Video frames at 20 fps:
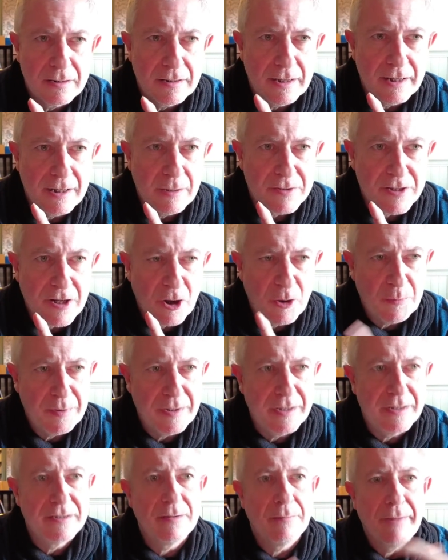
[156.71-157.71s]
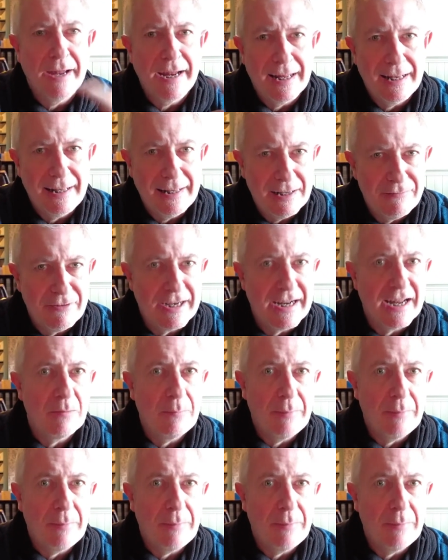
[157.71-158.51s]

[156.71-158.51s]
and he was hoping to make a living out of